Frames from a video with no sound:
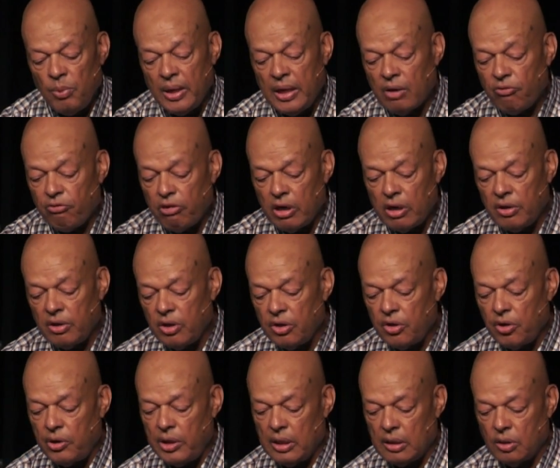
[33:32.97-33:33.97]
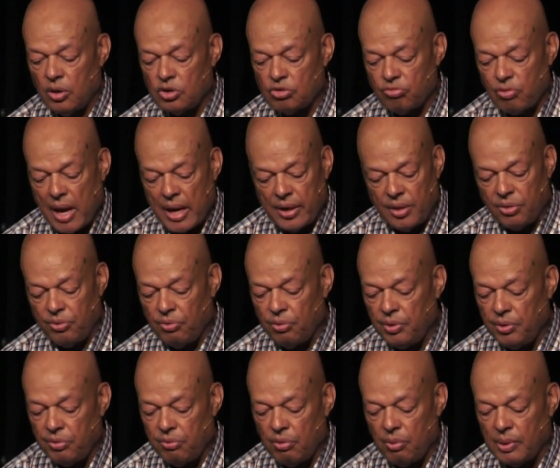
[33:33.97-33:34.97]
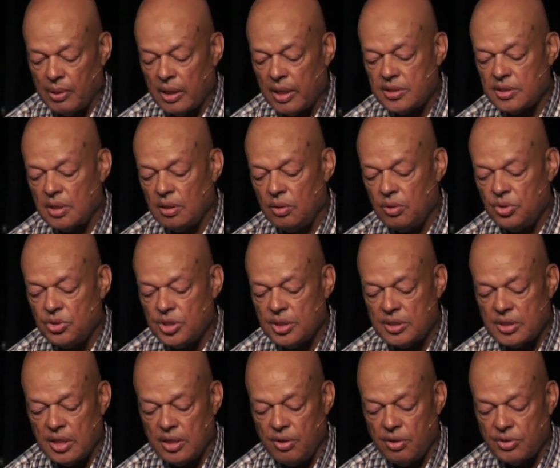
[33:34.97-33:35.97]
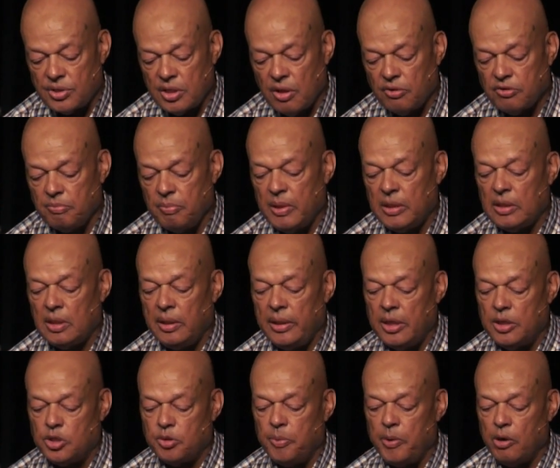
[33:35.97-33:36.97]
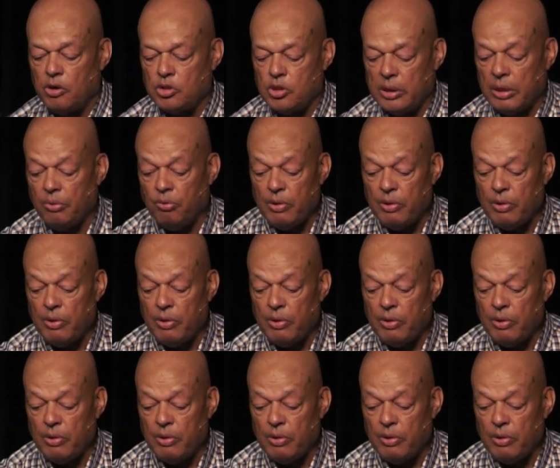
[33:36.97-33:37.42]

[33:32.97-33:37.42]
Get rid of the dirty clothes, rotted through and through with lust illusions, and yourselves mentally and spiritually